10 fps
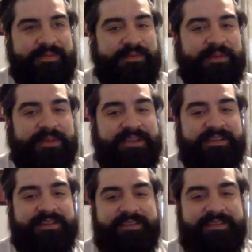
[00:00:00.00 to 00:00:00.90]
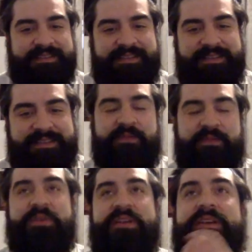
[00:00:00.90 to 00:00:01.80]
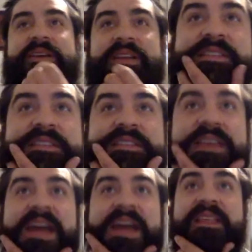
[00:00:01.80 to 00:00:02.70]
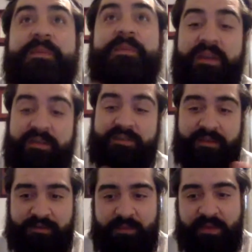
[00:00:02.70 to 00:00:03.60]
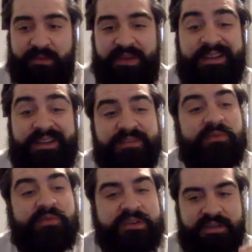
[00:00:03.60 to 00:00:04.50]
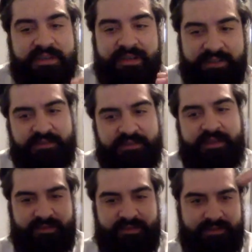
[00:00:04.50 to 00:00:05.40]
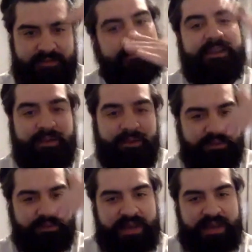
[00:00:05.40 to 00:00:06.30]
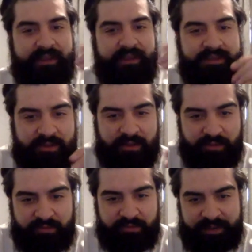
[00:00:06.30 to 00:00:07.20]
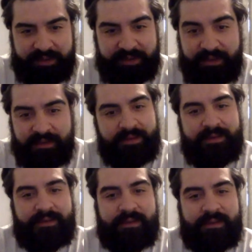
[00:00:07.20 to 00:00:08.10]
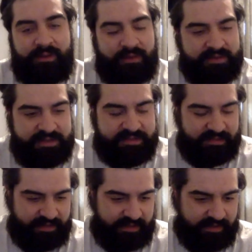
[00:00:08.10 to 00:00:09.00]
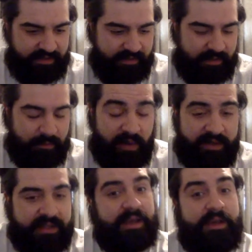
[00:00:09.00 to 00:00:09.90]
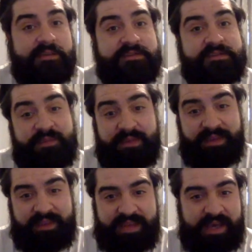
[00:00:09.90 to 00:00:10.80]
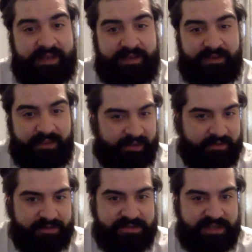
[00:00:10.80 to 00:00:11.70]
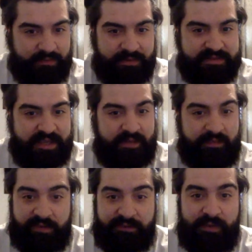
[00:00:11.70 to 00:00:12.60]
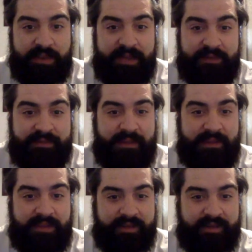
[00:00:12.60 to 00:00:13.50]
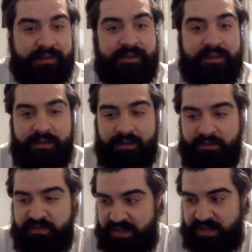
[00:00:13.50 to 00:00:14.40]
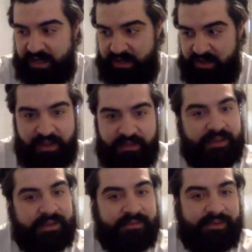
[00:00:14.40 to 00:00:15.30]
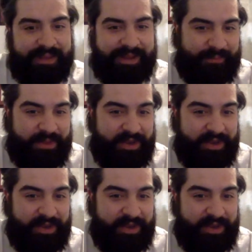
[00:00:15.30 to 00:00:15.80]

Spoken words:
I feel good. Yeah, I feel pretty good. It's just like I think the biggest thing for me right now is so frustrating is just like the hills and valleys. I'll go from like I'll listen to like a podcast or something like that, and I'll like understand what they're saying in 2 minutes, and then just like nothing for like a